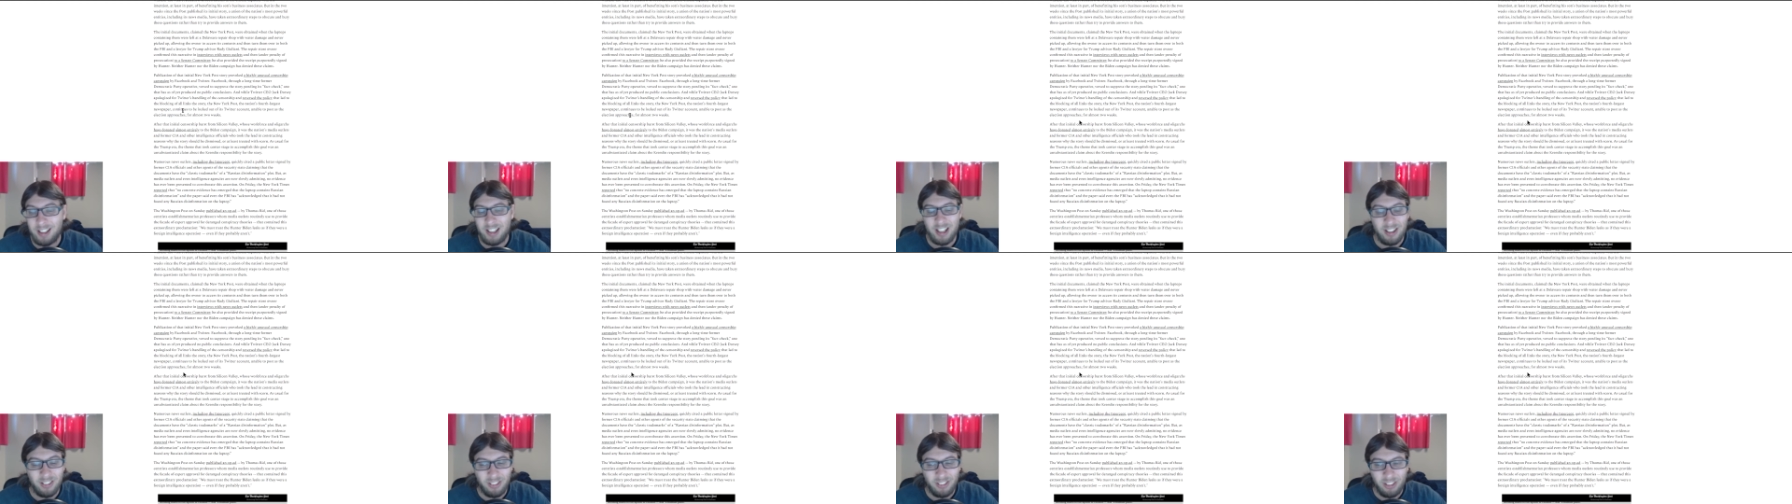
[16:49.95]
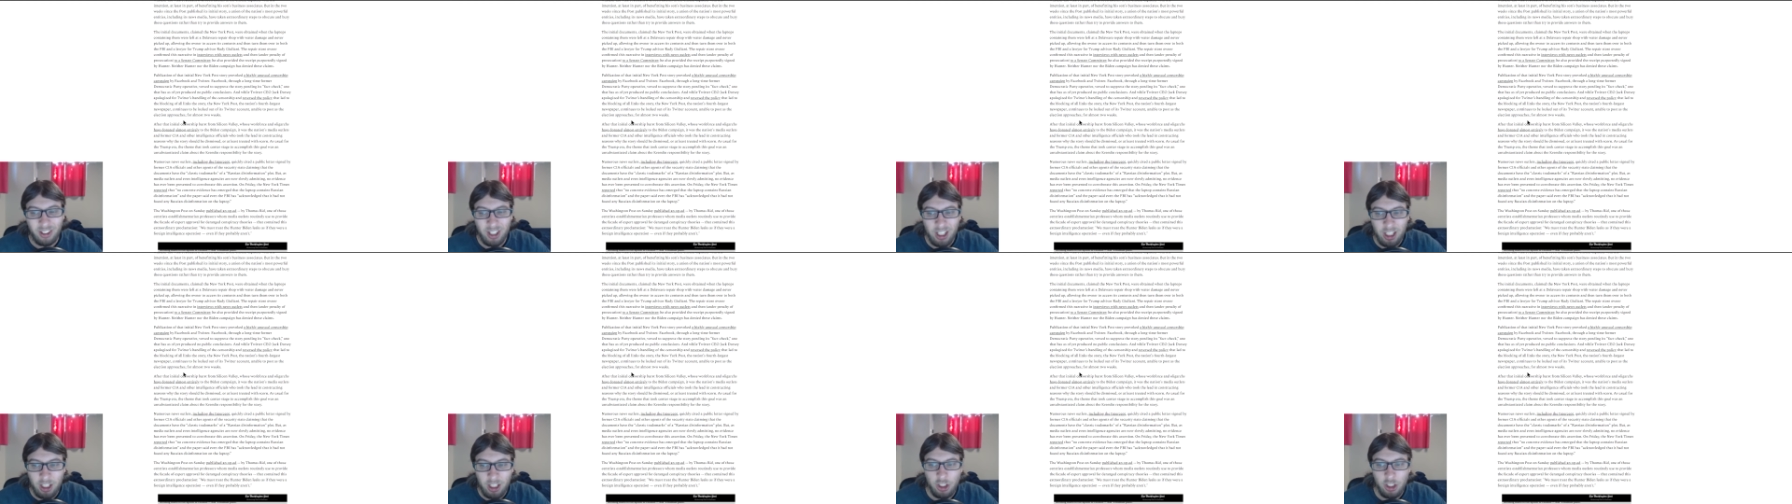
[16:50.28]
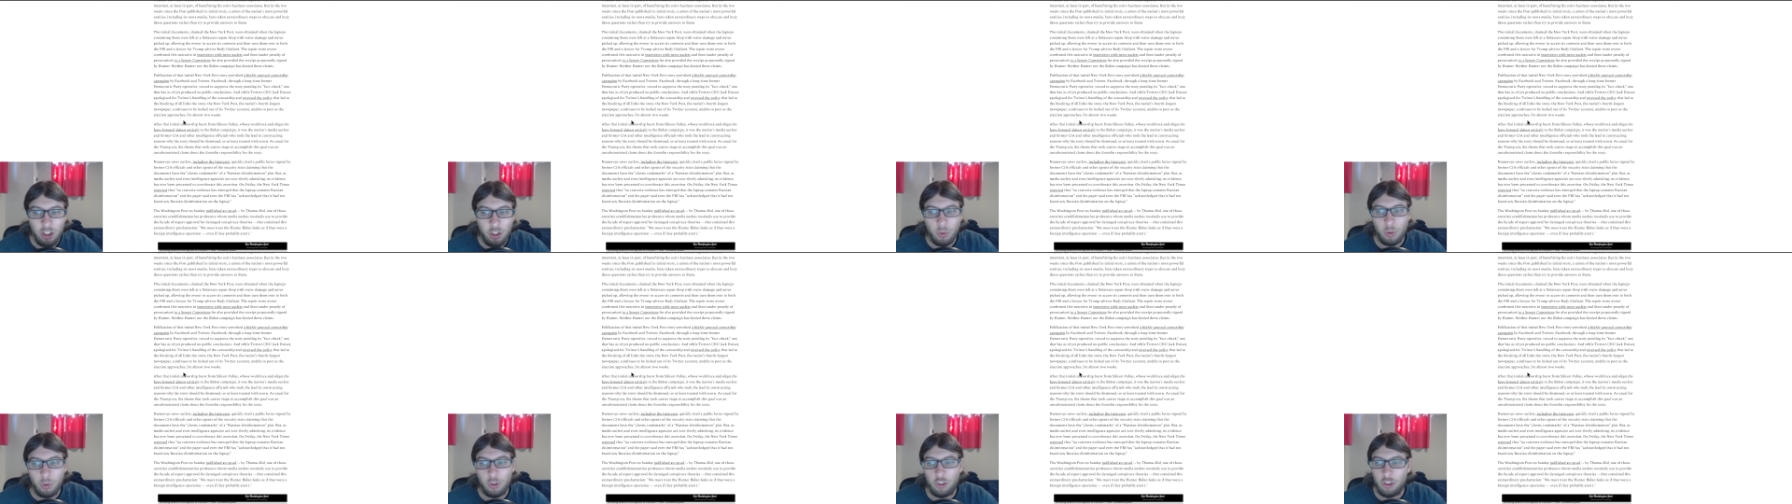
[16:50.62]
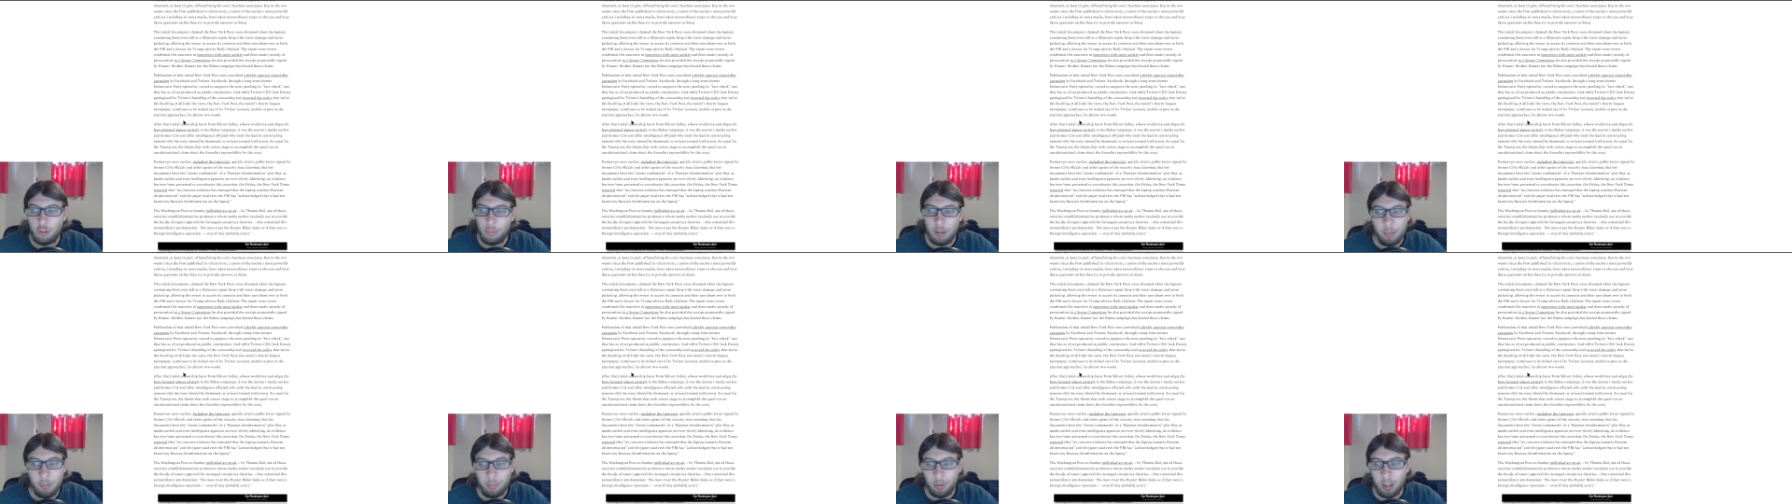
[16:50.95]
continues
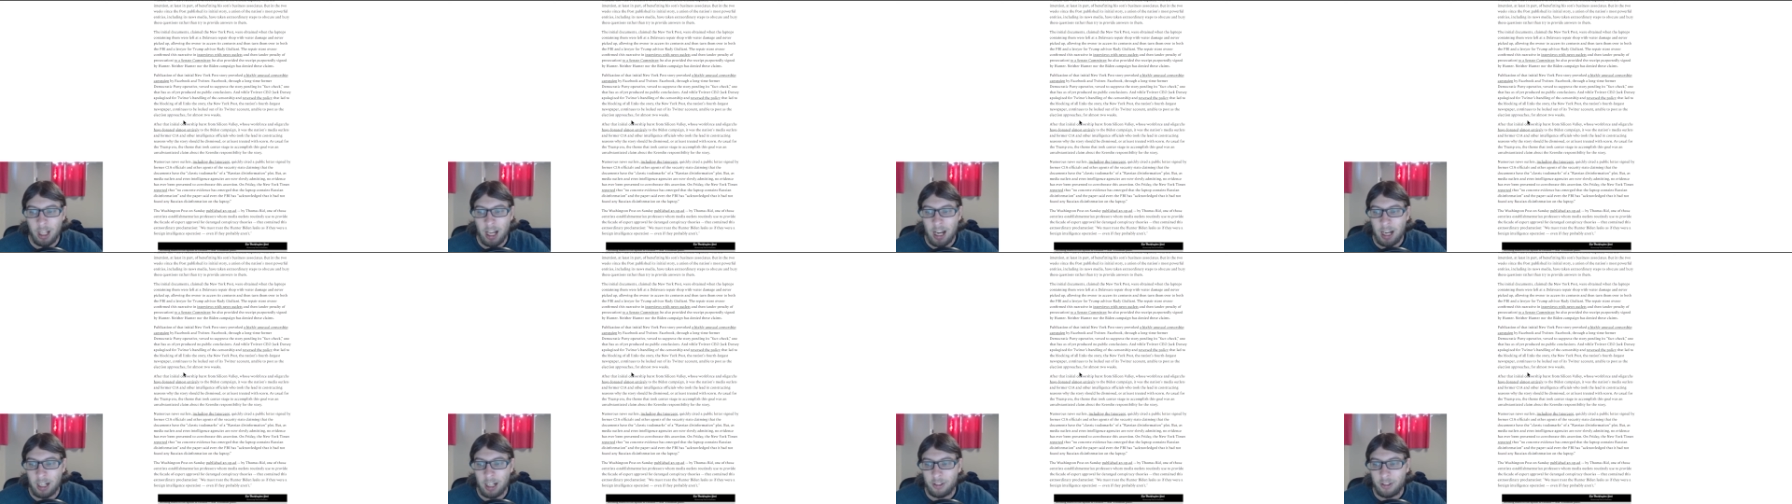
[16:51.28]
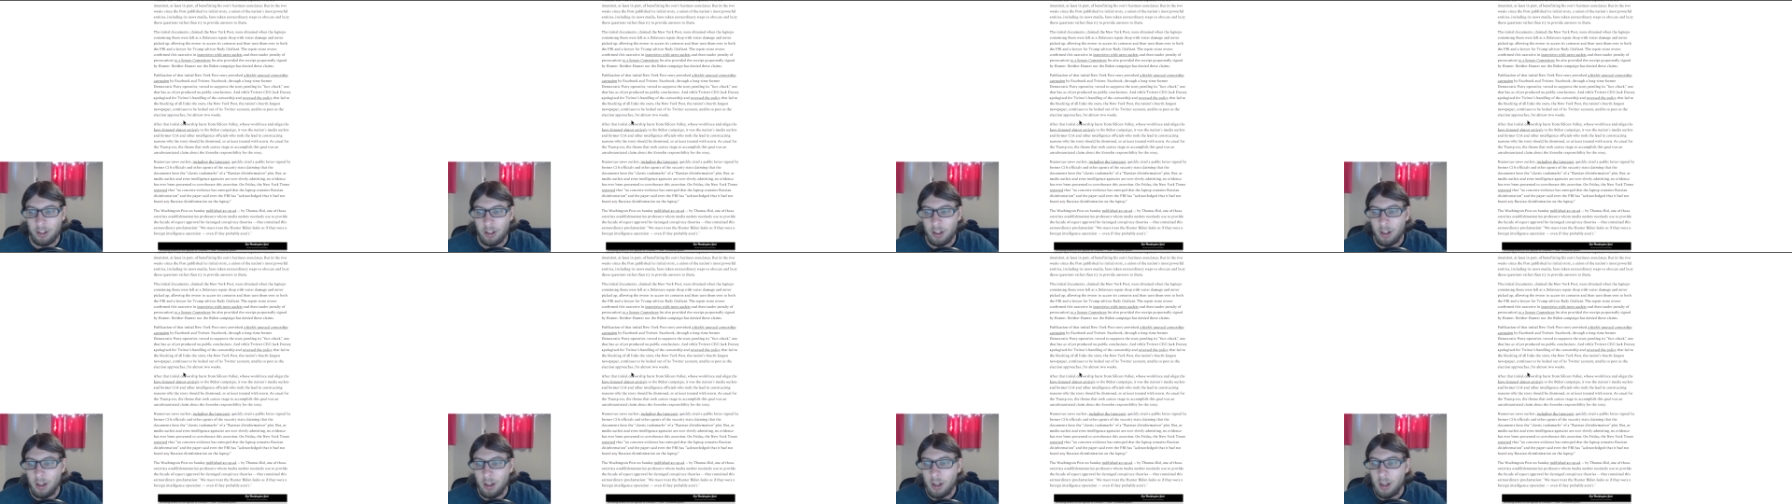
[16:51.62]
to be locked